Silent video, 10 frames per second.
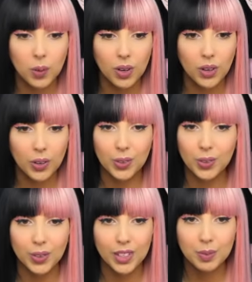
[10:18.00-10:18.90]

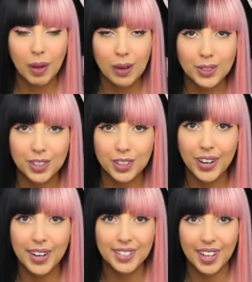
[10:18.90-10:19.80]
Whoa, his powers are
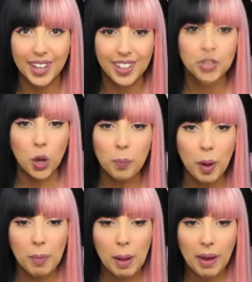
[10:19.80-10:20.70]
crazy. Jump
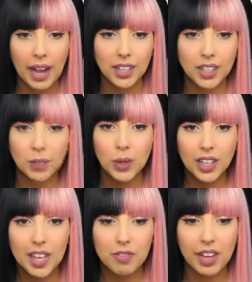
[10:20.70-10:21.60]
on my back. We're
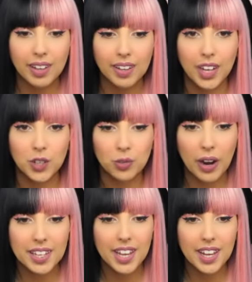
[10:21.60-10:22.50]
leaving. Are you
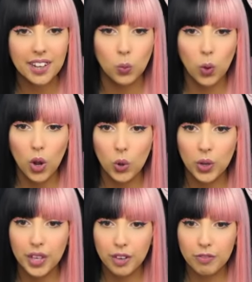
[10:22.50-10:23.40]
ready? Whoa,
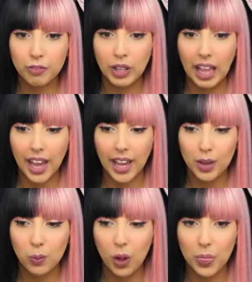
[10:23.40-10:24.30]
he can
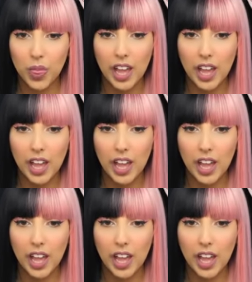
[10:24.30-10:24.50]
fly? What the